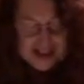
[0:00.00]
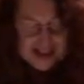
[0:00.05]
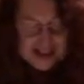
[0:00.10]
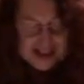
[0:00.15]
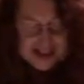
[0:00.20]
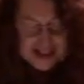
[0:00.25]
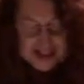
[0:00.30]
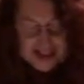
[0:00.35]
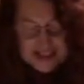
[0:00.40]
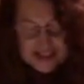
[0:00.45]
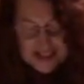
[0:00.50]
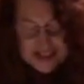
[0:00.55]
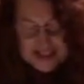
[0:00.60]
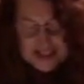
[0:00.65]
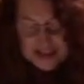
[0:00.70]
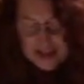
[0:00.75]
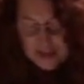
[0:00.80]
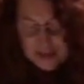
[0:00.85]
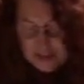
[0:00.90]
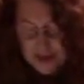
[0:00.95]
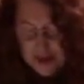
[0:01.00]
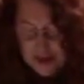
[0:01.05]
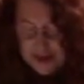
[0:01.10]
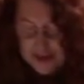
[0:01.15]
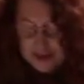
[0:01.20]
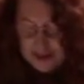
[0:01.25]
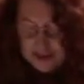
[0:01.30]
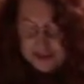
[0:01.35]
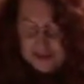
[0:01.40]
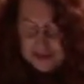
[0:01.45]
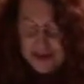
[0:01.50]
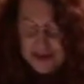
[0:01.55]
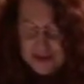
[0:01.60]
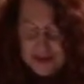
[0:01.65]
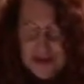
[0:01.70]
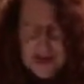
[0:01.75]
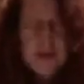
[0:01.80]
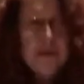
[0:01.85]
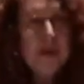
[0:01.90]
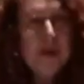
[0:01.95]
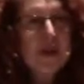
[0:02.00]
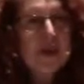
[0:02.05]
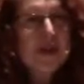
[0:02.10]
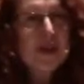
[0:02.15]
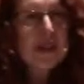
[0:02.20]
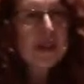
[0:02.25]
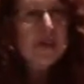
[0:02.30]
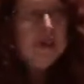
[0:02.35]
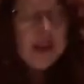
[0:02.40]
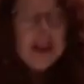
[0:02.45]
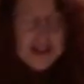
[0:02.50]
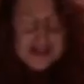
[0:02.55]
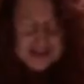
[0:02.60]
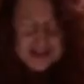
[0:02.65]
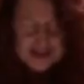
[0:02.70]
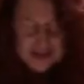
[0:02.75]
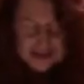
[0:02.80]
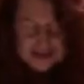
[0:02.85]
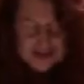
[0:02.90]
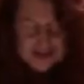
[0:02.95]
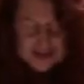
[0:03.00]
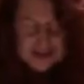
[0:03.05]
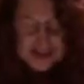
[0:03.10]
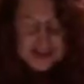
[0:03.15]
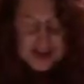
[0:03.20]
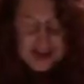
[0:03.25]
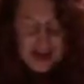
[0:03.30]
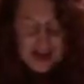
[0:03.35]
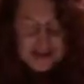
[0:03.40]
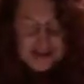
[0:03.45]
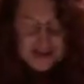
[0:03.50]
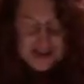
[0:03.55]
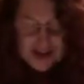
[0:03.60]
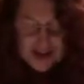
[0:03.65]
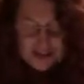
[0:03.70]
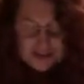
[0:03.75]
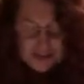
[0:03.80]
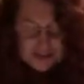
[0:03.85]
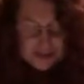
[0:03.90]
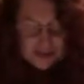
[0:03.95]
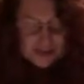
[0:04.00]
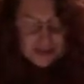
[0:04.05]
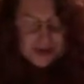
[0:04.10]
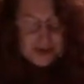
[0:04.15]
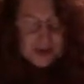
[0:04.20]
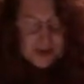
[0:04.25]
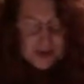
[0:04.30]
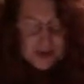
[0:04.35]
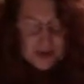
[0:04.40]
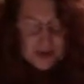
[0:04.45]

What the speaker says: the study is compiled from the perspectives of a number of people